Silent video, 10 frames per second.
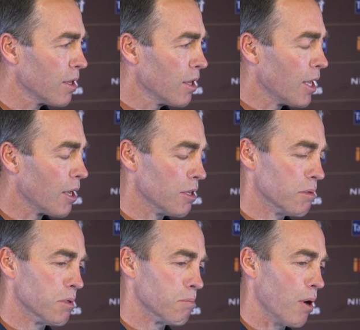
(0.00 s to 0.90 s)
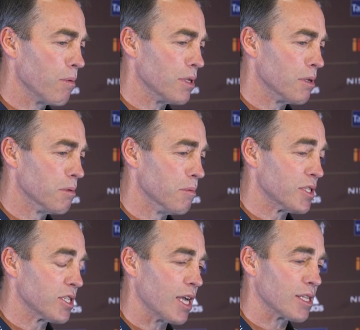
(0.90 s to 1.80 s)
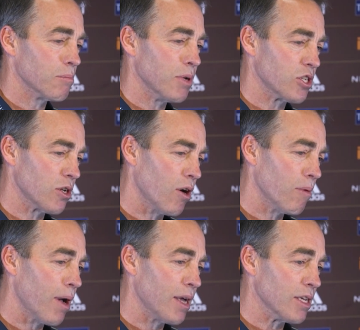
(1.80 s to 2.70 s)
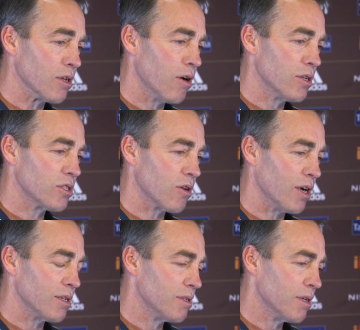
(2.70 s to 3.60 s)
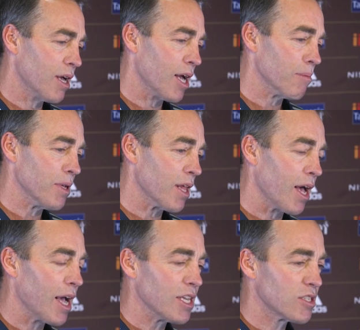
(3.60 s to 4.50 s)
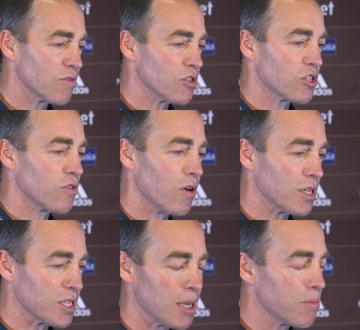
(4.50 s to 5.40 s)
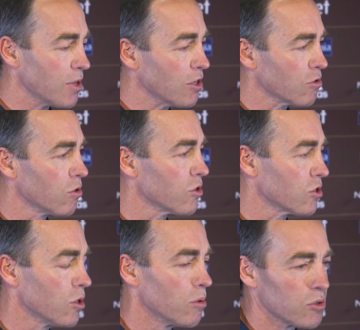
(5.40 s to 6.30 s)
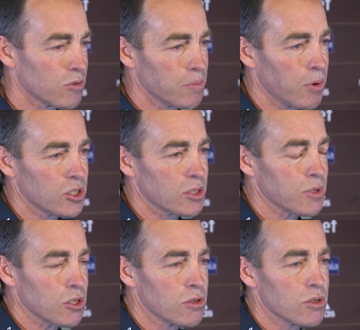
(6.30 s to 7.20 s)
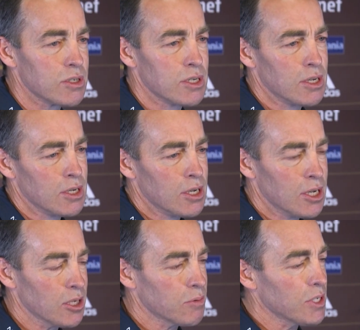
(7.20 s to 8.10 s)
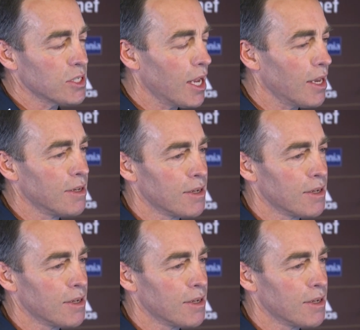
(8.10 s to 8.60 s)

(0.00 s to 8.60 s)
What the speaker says: the mistake that Mitch and I made in hindsight, in the haste of just trying to keep things all as normal as we possibly could, is we said,